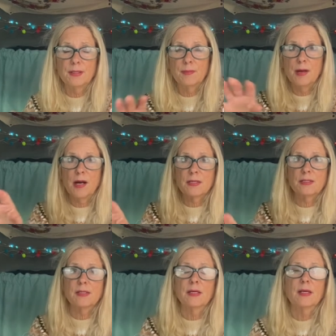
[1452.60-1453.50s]

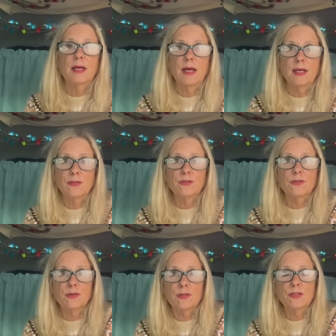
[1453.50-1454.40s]
box, and you
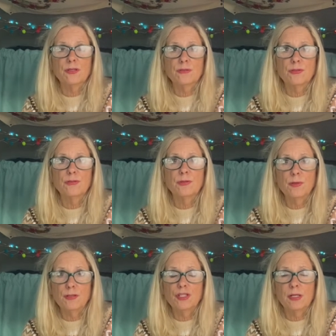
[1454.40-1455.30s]
could also do the
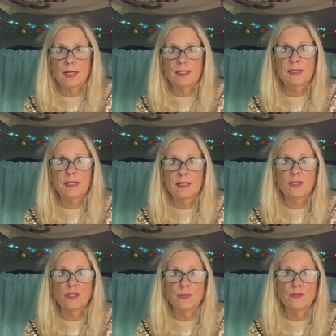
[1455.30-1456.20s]
motion lights like I
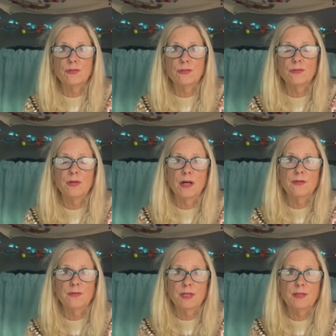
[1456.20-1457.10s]
showed you
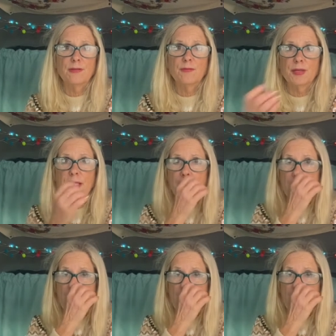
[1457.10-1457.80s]
underneath your van.